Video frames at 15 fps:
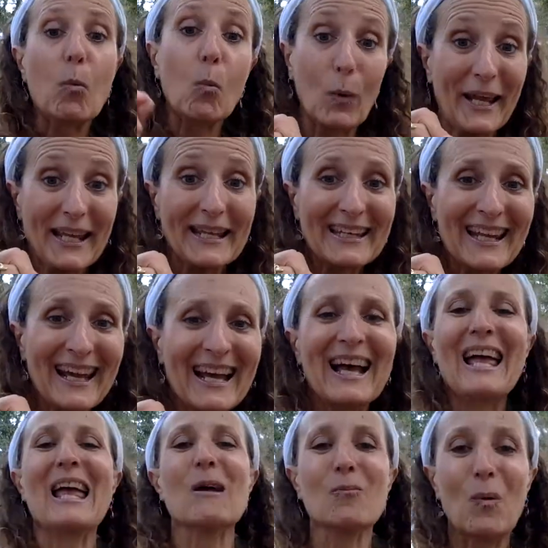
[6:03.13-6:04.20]
win
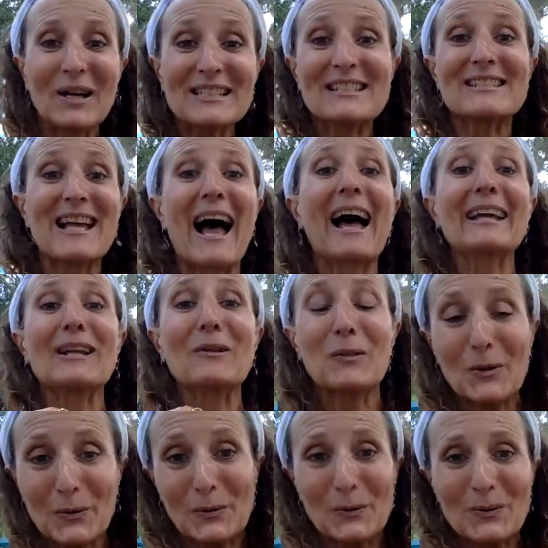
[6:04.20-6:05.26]
and one side
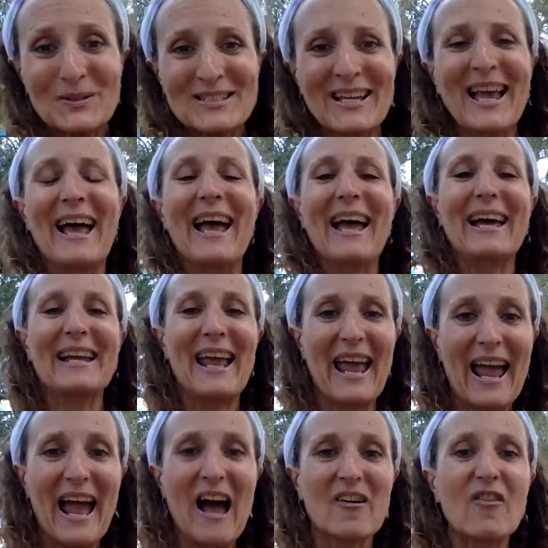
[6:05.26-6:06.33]
lose, and
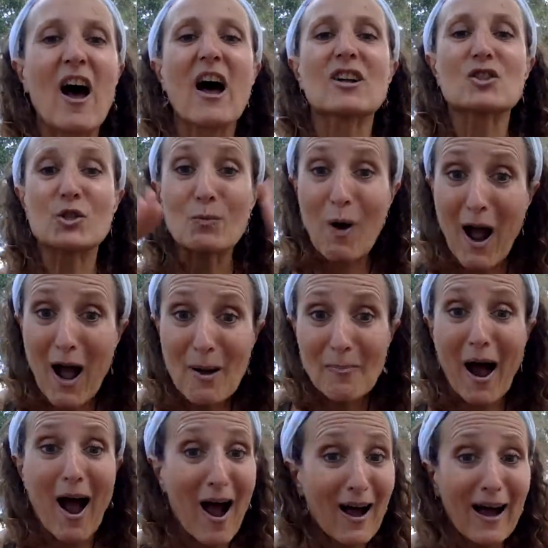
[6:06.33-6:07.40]
have
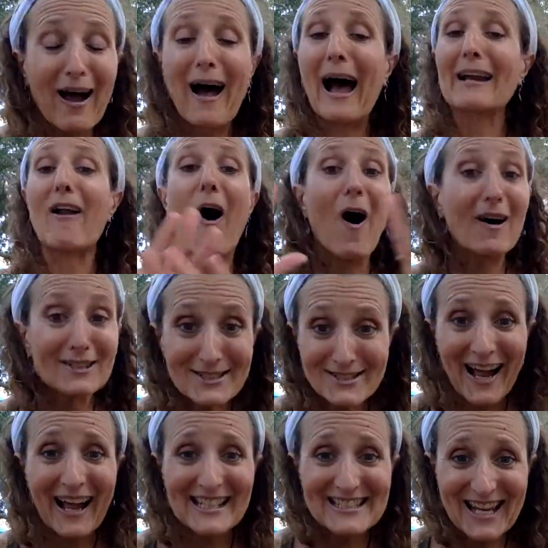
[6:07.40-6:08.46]
trauma on all
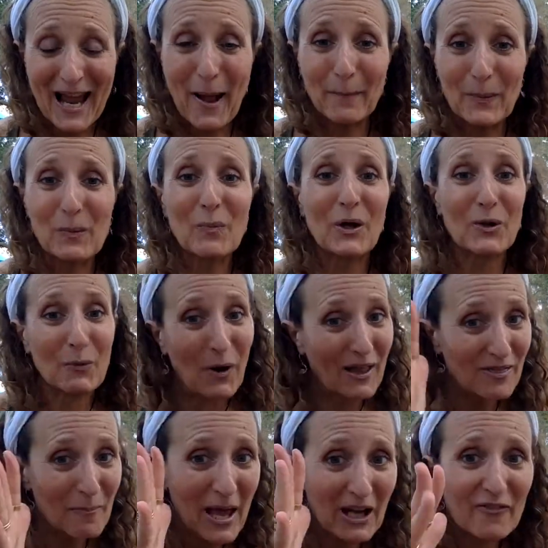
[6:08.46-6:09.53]
sides happen, whether you're on the
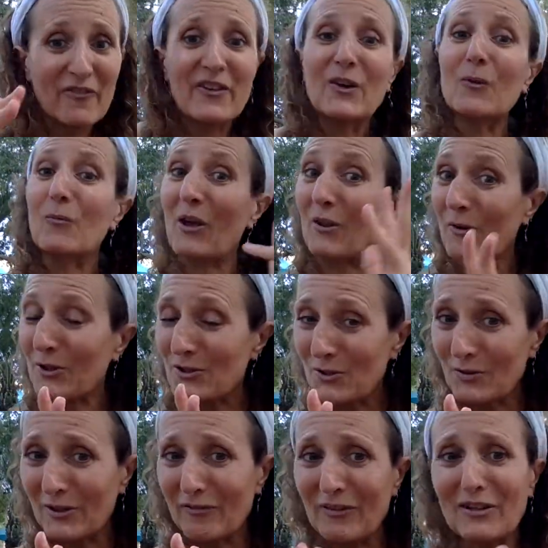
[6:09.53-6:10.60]
battlefield, whether you're
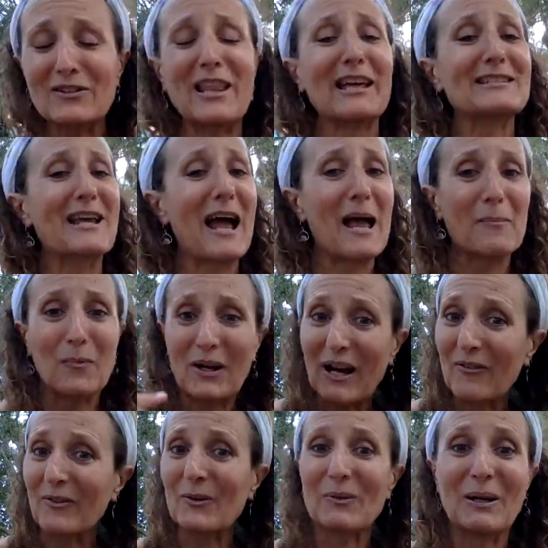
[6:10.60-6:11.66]
living that time,
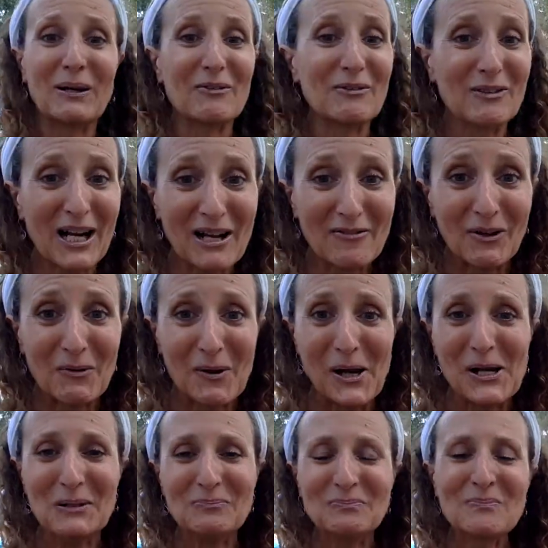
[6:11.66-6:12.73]
whatever, right?